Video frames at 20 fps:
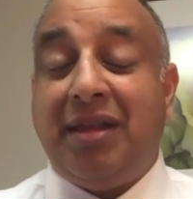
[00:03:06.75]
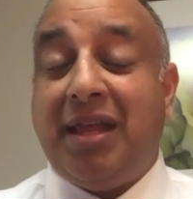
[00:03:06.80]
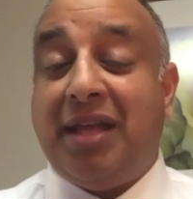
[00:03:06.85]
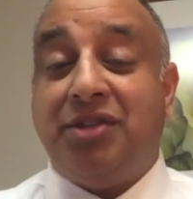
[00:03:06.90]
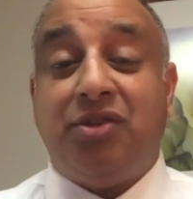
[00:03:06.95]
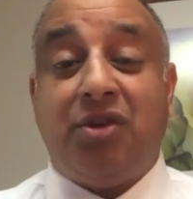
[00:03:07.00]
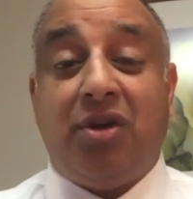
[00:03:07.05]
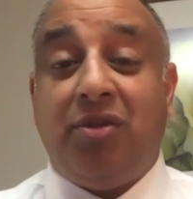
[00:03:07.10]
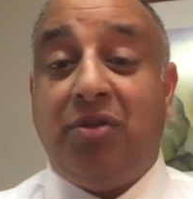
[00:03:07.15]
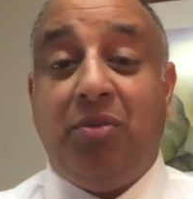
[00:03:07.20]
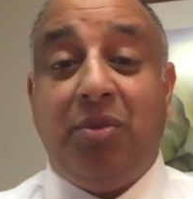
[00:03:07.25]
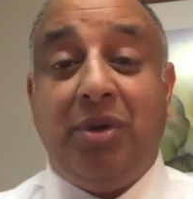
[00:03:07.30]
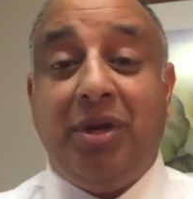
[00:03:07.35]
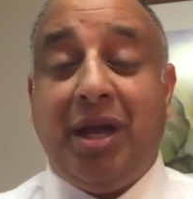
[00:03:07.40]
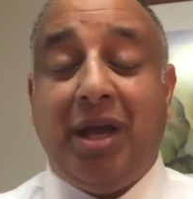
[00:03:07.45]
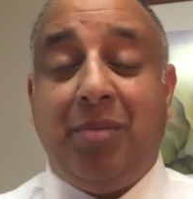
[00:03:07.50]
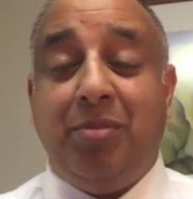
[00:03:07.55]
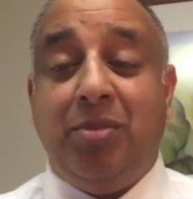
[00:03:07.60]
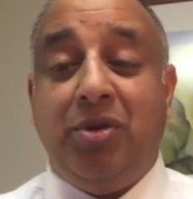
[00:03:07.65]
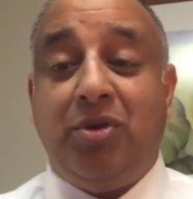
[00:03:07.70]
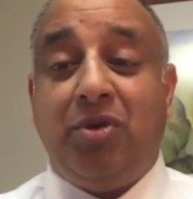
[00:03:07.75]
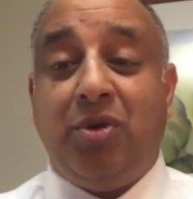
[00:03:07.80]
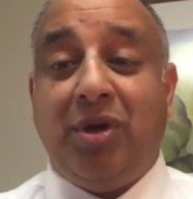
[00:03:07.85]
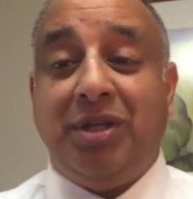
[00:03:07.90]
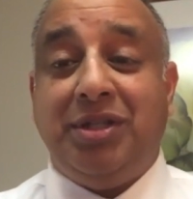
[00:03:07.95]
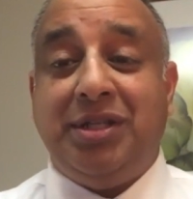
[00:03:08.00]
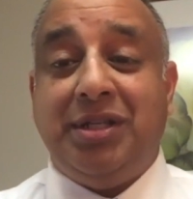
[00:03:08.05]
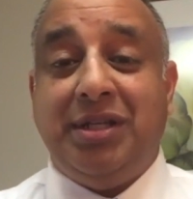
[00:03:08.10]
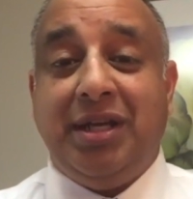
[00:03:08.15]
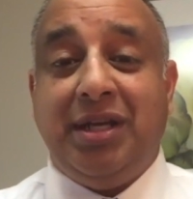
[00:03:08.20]
the rehab you're going to need.
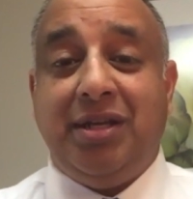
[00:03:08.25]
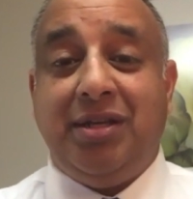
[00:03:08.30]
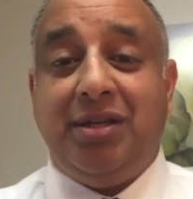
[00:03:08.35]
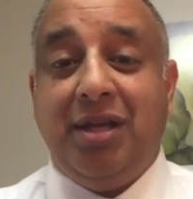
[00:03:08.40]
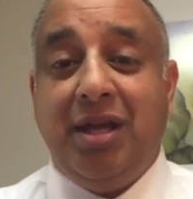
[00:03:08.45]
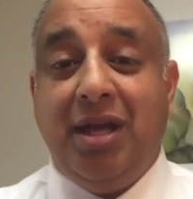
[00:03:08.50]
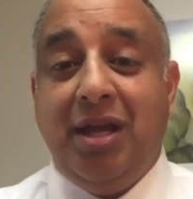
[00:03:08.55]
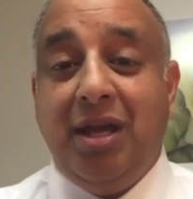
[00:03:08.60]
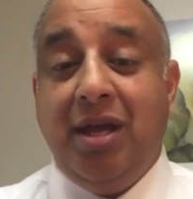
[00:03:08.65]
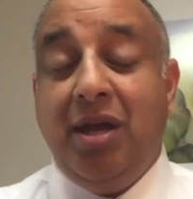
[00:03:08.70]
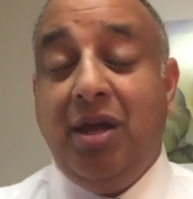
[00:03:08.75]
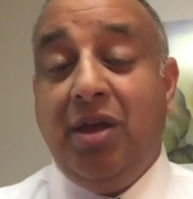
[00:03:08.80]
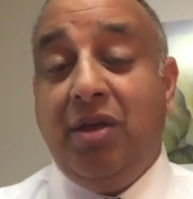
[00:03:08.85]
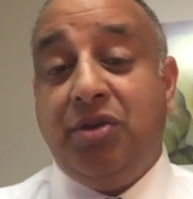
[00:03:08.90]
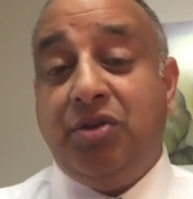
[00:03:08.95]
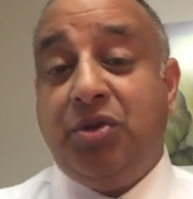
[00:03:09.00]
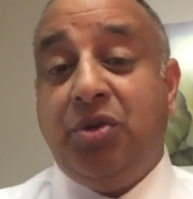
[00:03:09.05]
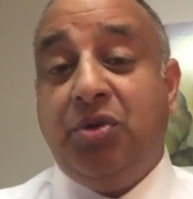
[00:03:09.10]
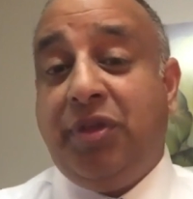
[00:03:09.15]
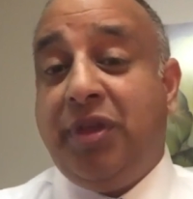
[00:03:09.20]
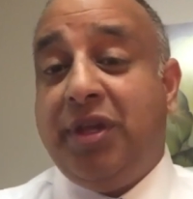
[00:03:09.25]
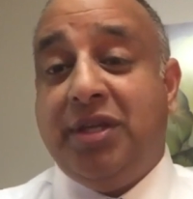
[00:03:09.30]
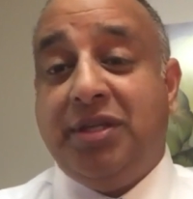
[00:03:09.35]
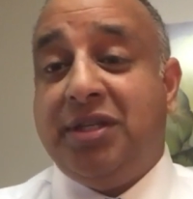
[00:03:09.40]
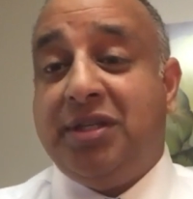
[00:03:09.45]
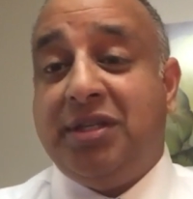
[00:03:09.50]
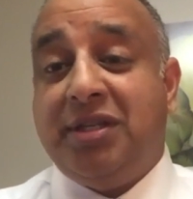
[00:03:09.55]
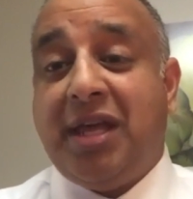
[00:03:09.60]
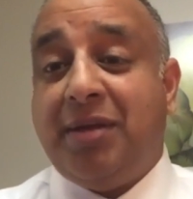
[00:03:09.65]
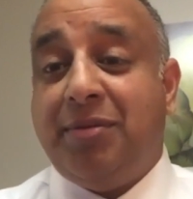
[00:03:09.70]
The truth is is
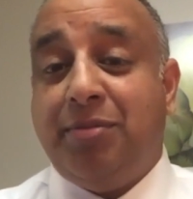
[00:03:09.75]
that